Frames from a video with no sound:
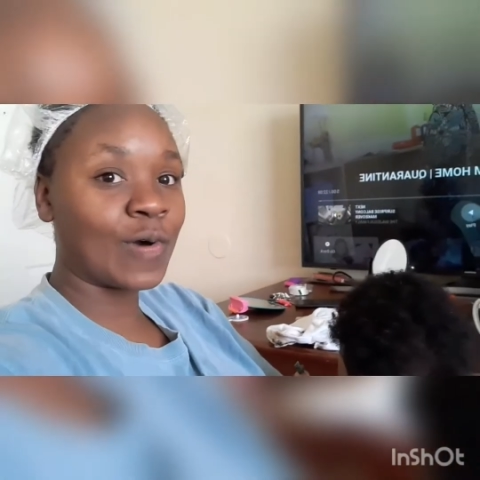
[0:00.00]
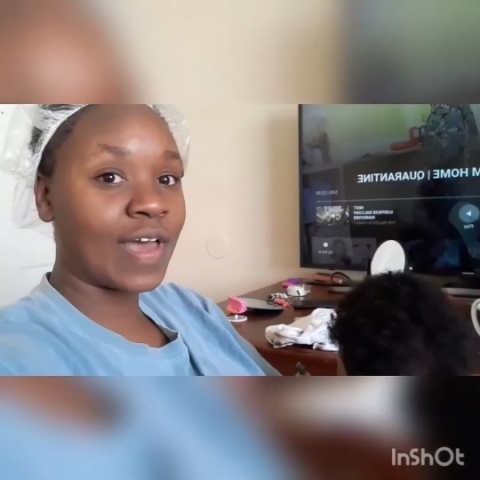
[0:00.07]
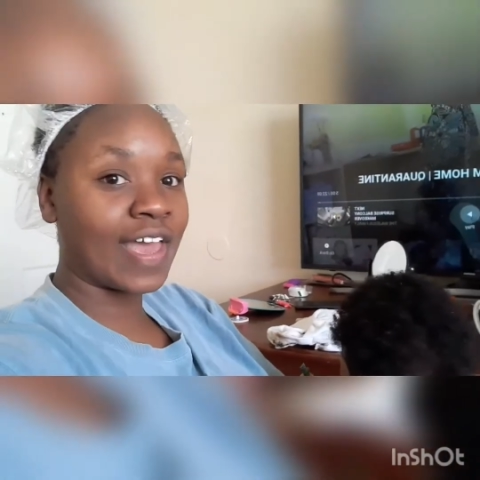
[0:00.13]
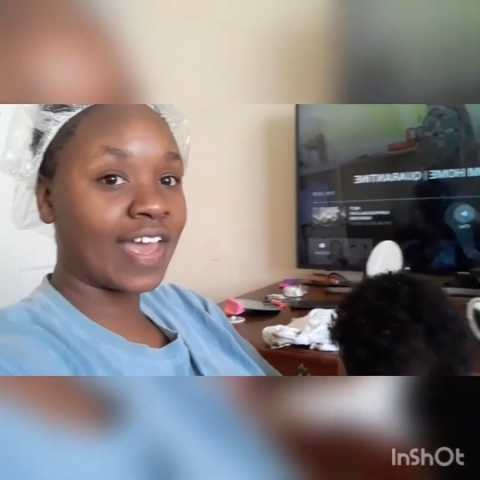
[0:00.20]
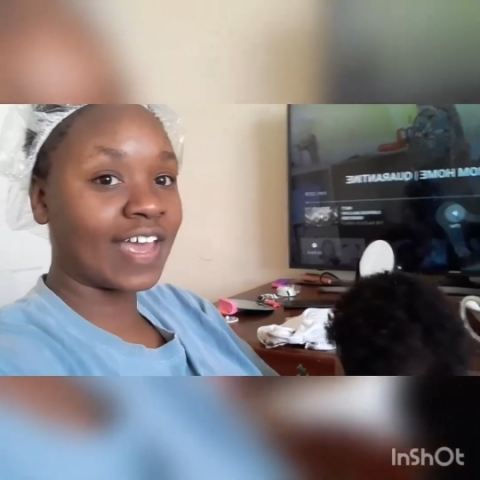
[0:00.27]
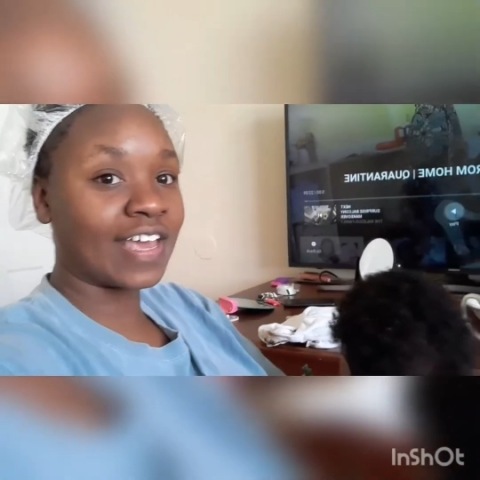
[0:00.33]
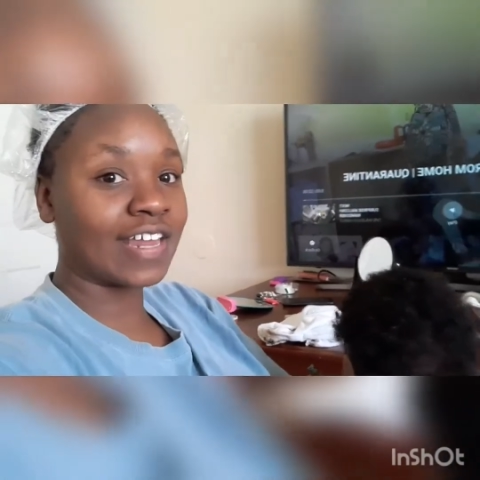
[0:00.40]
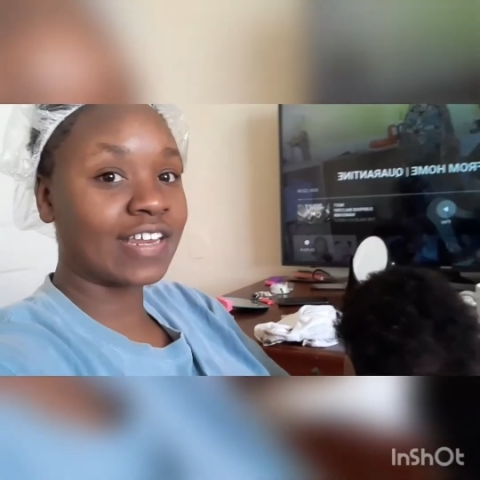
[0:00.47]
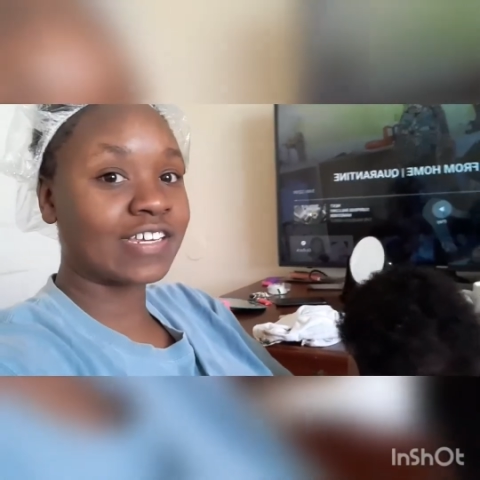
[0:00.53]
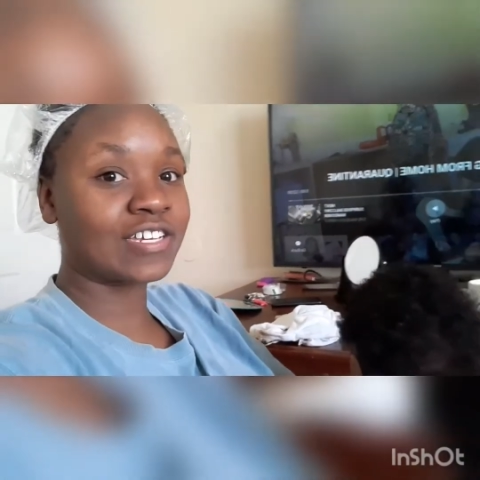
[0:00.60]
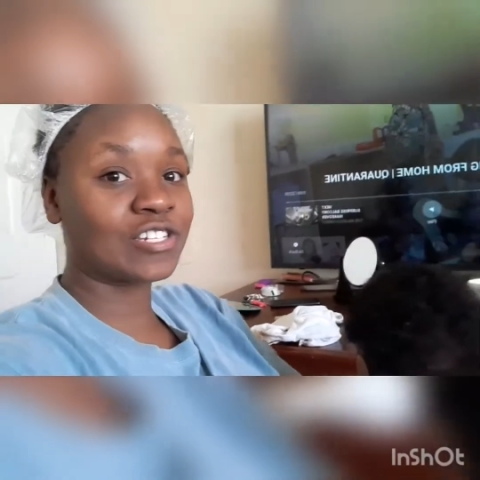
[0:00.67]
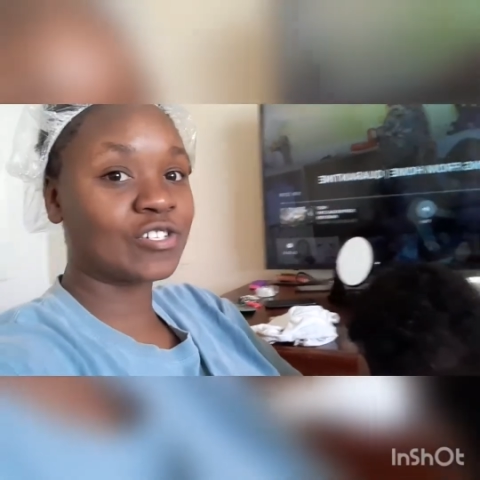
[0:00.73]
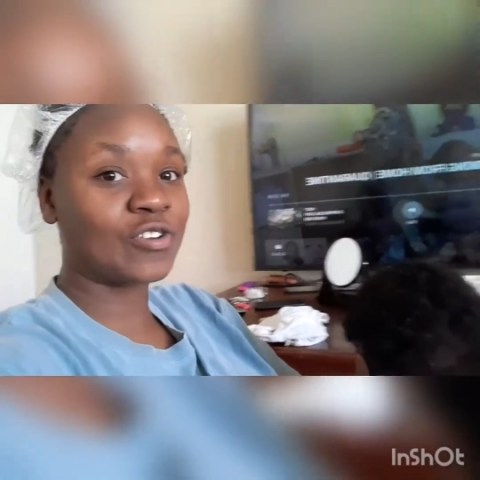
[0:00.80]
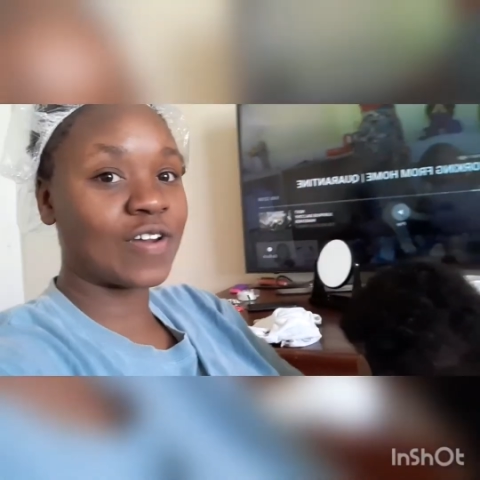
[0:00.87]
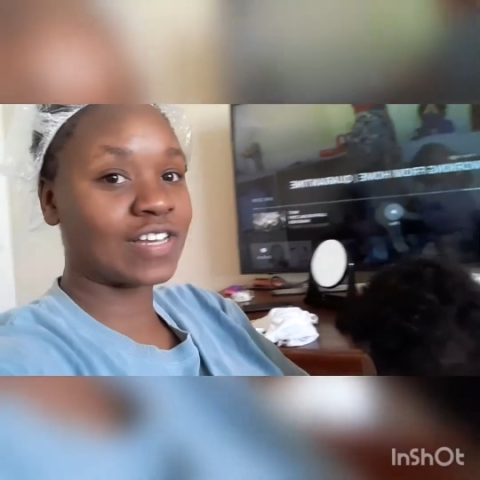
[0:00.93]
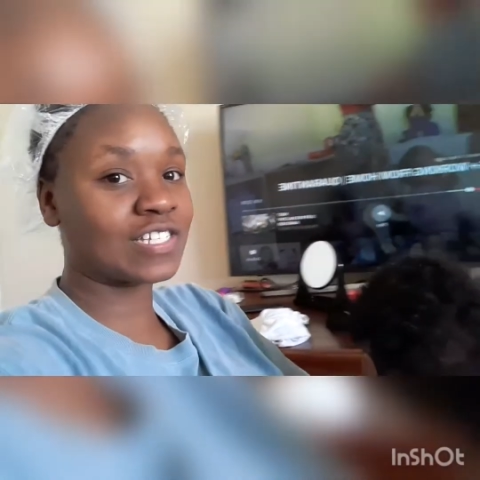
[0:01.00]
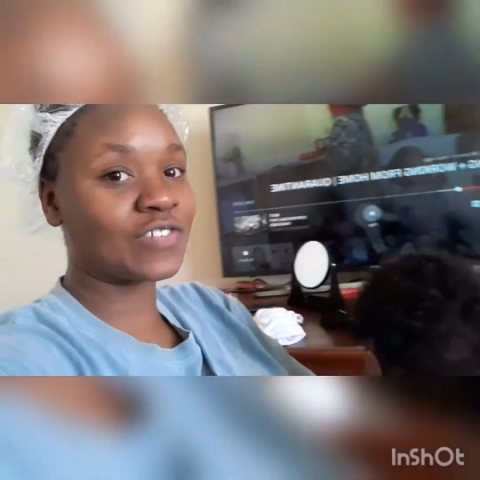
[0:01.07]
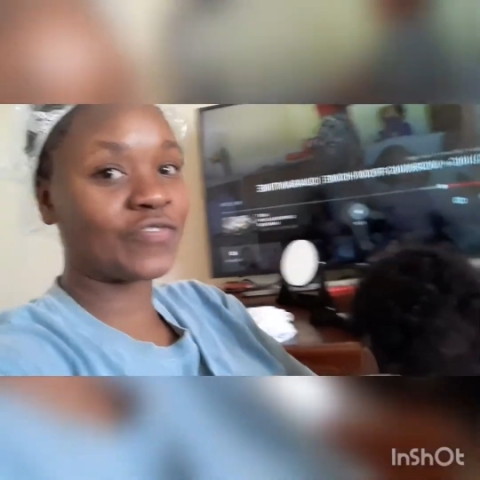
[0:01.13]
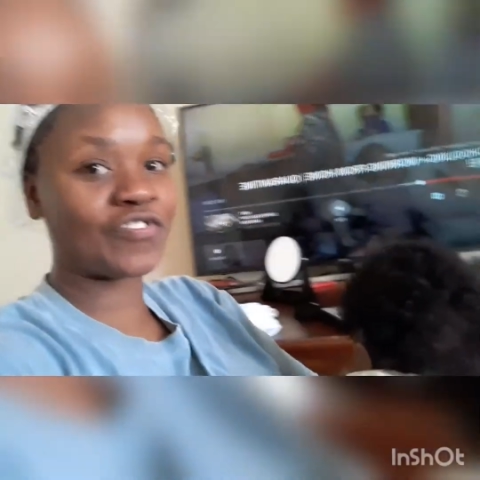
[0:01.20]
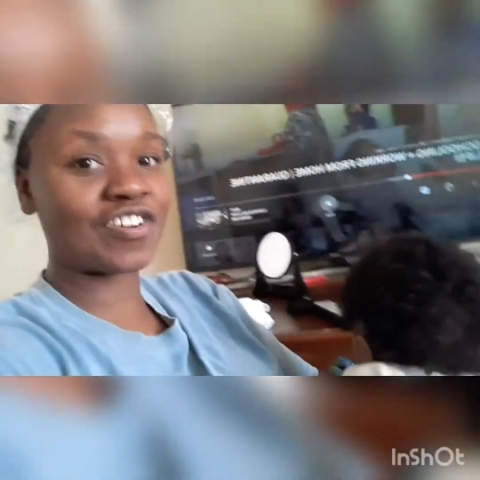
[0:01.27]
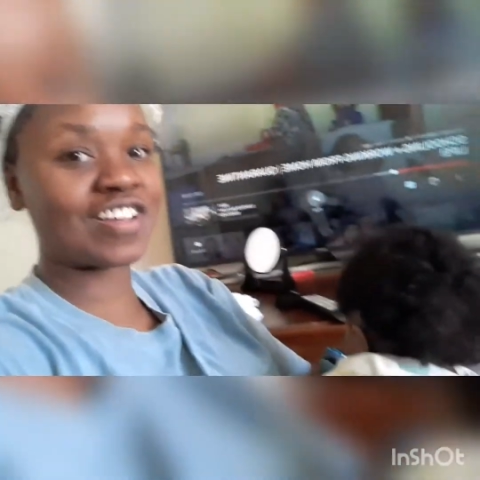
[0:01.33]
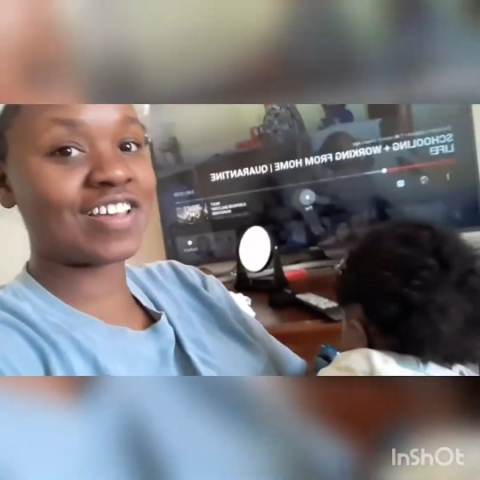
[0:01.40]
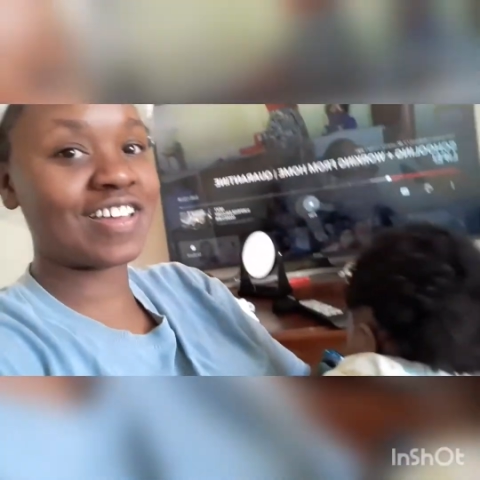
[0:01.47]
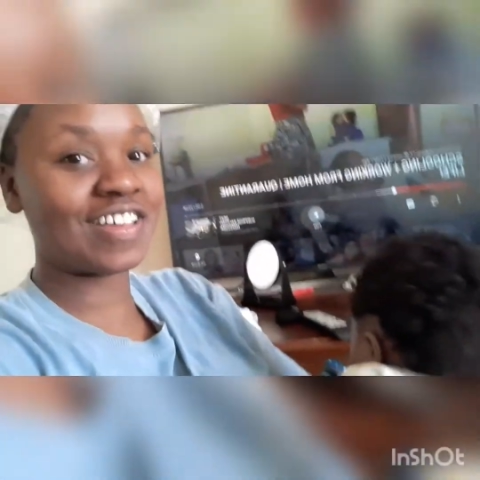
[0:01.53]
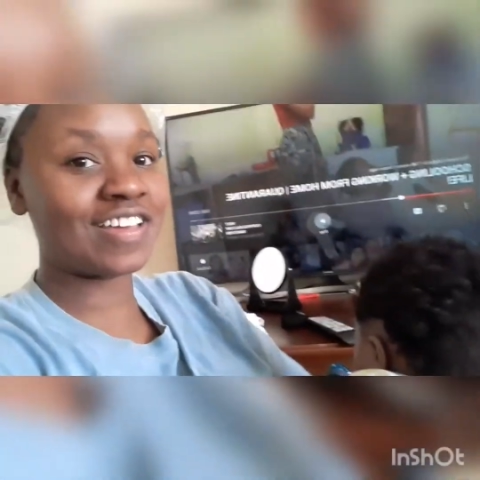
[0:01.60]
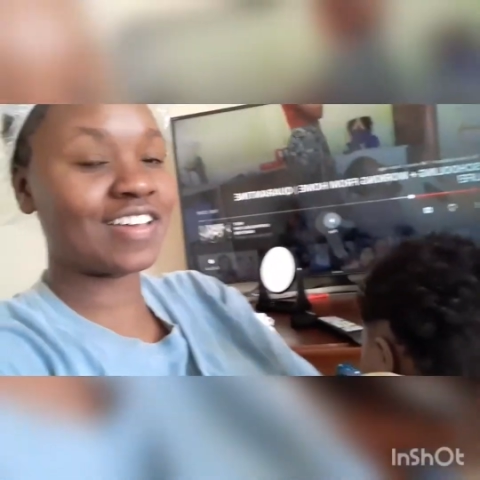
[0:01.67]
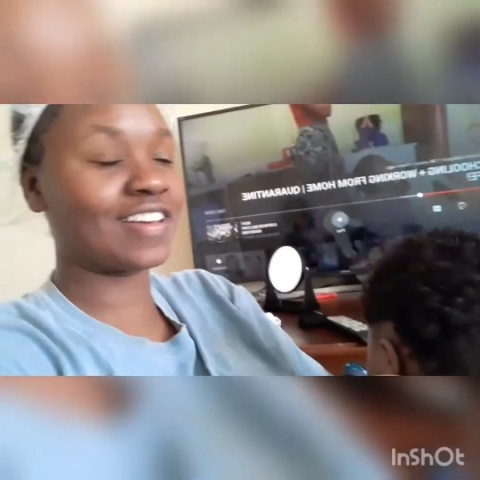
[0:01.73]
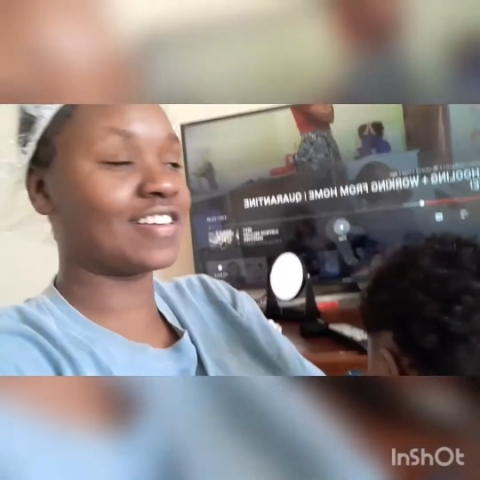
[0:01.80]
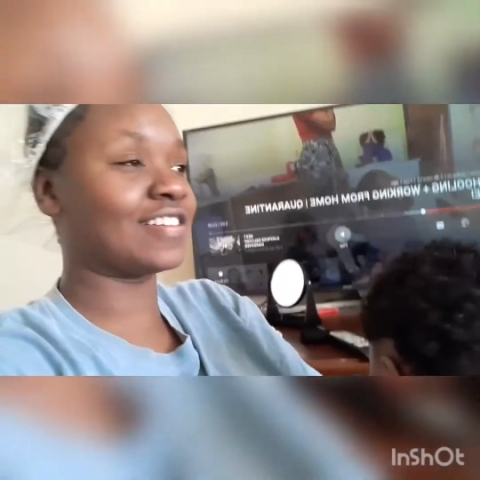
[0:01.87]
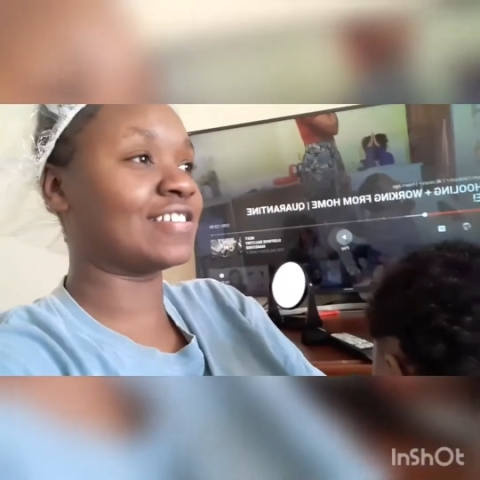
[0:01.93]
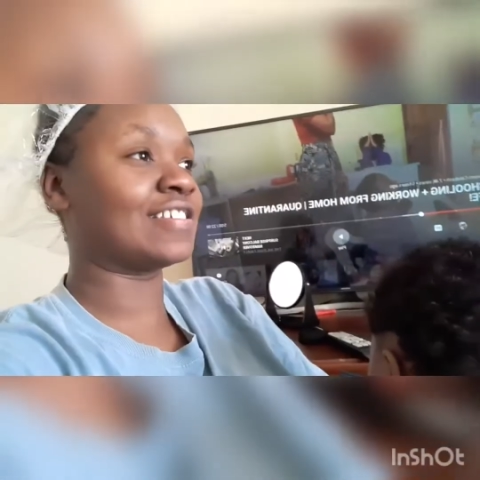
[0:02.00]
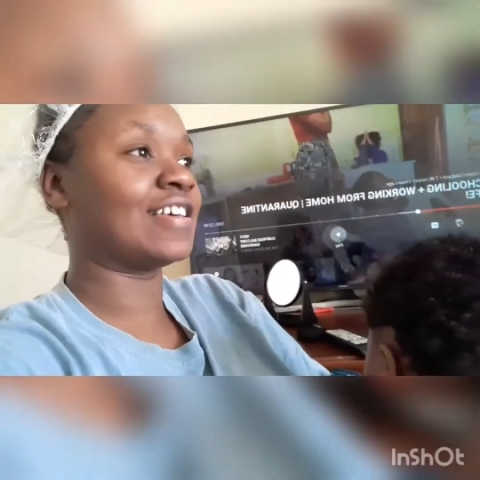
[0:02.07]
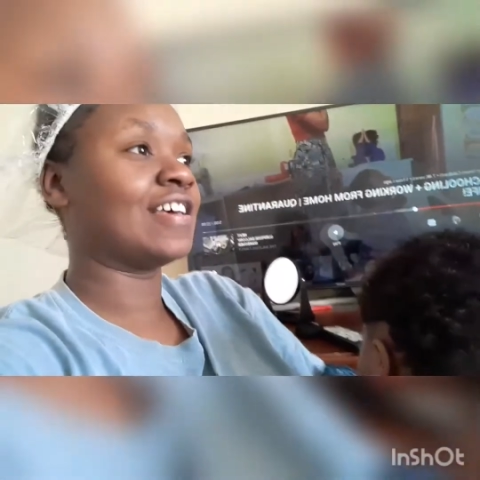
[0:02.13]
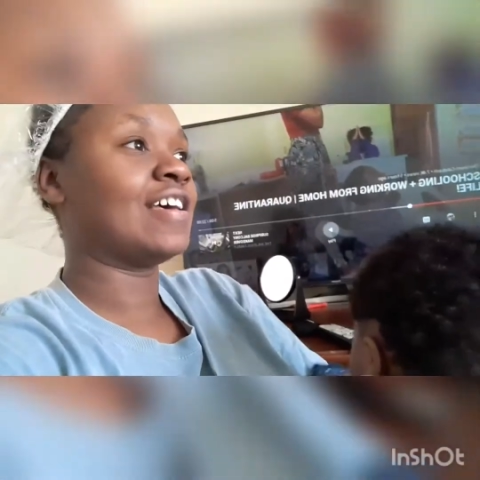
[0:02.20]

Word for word: and stress free because